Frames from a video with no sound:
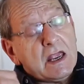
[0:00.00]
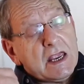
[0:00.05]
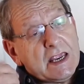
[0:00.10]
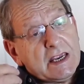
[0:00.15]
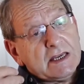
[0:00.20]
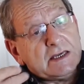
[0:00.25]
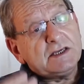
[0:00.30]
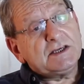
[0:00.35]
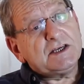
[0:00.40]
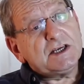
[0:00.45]

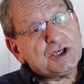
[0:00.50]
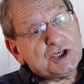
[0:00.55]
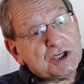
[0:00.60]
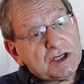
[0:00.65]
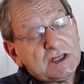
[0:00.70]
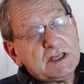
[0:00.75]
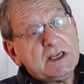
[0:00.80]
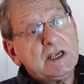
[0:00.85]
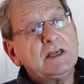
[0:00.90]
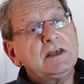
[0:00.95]
In
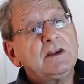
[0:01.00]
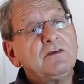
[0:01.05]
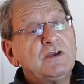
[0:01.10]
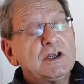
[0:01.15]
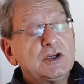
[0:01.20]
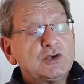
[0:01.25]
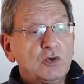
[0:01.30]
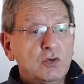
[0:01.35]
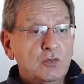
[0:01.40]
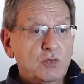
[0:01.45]
addition, the
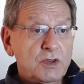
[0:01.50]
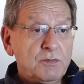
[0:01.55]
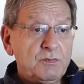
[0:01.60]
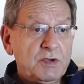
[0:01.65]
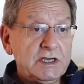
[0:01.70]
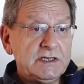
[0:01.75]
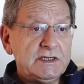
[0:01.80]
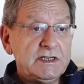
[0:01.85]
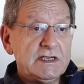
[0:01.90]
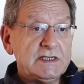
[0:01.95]
individual with
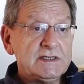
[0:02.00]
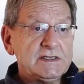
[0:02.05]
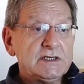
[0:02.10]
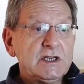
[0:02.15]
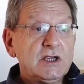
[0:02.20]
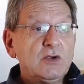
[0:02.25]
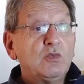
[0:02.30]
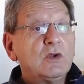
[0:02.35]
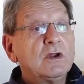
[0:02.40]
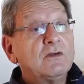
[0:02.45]

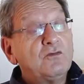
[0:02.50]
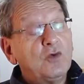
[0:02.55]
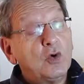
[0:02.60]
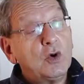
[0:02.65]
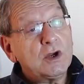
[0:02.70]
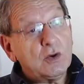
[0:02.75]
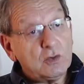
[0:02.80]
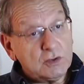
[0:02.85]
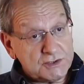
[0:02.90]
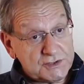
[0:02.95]
PTSD will
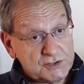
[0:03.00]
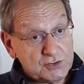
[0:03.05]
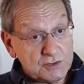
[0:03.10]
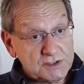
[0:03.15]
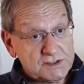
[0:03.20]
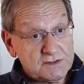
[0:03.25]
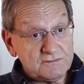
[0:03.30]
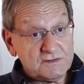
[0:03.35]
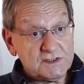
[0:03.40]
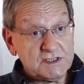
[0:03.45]
avoid all
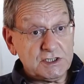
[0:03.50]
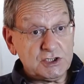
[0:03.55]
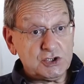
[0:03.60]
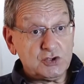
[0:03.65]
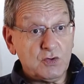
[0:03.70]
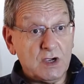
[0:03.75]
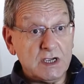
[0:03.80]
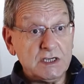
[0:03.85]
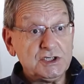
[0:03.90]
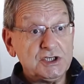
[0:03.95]
sorts of
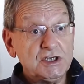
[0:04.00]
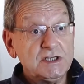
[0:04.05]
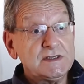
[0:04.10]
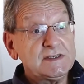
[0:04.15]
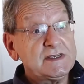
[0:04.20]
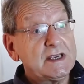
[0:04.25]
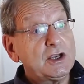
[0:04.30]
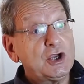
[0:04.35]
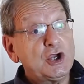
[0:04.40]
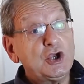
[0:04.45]

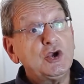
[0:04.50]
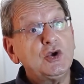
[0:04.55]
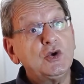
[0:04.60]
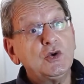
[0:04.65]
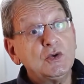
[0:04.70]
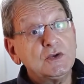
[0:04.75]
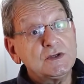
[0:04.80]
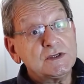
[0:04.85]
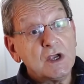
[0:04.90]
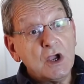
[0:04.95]
situations and
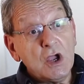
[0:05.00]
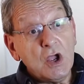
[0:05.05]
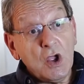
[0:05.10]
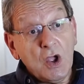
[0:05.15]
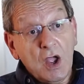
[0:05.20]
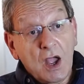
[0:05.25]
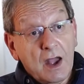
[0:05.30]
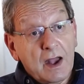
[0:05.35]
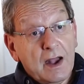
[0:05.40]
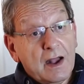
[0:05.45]
cues
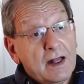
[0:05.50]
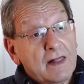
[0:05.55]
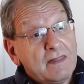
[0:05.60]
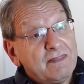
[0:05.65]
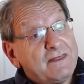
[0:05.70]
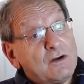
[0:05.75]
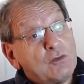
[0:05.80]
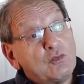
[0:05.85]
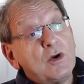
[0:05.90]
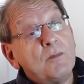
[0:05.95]

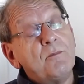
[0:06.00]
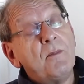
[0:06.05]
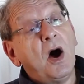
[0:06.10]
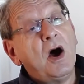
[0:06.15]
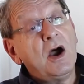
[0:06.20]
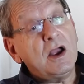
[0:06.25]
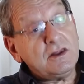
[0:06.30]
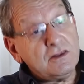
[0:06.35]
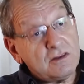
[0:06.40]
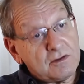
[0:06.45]
that
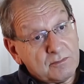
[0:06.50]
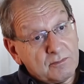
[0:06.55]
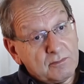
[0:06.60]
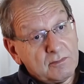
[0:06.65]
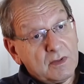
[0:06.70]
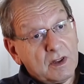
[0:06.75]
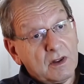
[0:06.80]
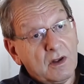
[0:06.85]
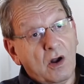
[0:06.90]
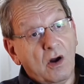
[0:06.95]
remind them
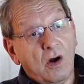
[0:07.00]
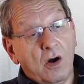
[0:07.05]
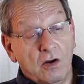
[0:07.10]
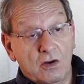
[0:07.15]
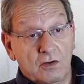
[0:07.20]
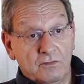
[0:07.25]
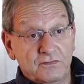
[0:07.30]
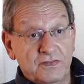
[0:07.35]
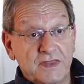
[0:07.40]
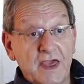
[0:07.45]

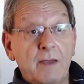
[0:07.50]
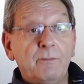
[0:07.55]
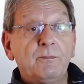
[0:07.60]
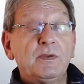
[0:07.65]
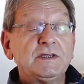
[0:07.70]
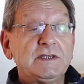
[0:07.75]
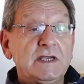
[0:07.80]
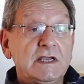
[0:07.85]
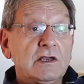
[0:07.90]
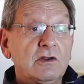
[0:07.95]
of that
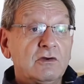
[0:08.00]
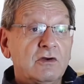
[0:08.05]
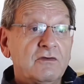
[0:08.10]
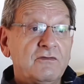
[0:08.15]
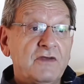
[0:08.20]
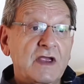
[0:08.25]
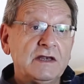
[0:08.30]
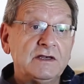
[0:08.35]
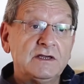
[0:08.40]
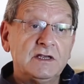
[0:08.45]
particular
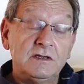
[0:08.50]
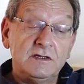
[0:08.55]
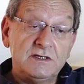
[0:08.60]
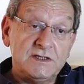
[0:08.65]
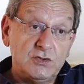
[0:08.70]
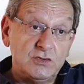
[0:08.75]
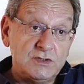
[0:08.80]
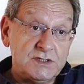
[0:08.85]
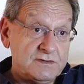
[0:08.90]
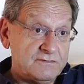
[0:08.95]
event. And the
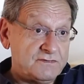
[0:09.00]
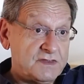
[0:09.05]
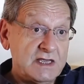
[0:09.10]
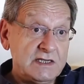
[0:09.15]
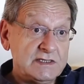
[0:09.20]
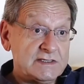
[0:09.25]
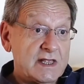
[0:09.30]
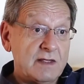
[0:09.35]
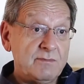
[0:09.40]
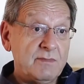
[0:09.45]
sorts of
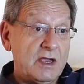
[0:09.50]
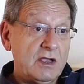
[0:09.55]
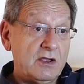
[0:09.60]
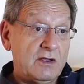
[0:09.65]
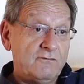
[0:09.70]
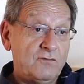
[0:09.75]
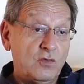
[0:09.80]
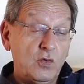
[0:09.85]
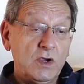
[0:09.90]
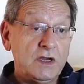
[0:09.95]
things they may
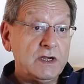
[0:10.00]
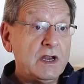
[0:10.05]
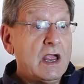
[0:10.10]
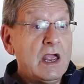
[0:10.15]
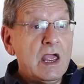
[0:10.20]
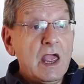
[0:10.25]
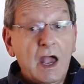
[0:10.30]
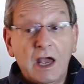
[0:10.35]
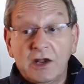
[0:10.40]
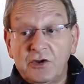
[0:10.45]
avoid
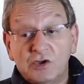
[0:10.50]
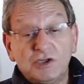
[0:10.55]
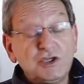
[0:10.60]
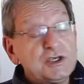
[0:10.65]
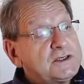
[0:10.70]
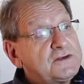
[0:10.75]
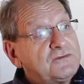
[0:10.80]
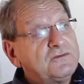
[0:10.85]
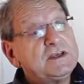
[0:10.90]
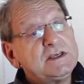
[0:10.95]
are not
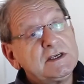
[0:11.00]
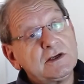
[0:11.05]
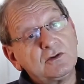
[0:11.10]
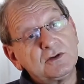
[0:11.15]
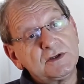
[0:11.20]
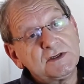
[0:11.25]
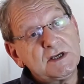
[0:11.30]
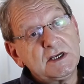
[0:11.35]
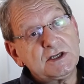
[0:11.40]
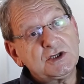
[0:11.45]
just physical
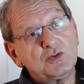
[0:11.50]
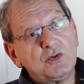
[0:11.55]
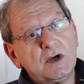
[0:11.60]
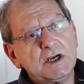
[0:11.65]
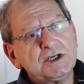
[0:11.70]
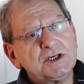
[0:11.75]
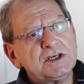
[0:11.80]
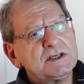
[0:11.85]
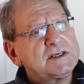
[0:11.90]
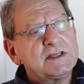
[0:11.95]

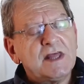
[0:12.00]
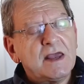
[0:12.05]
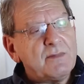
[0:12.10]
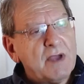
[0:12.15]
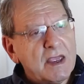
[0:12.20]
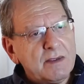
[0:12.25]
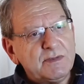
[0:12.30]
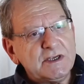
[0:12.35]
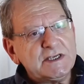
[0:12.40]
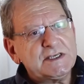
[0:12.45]
situations. They
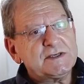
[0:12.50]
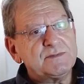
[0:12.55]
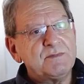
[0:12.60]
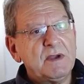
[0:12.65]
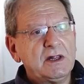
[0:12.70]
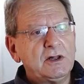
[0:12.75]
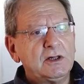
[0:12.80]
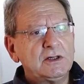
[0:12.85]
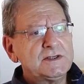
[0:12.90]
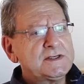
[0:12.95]
may be
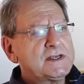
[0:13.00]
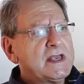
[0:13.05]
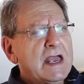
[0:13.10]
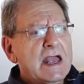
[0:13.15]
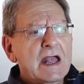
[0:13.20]
smells,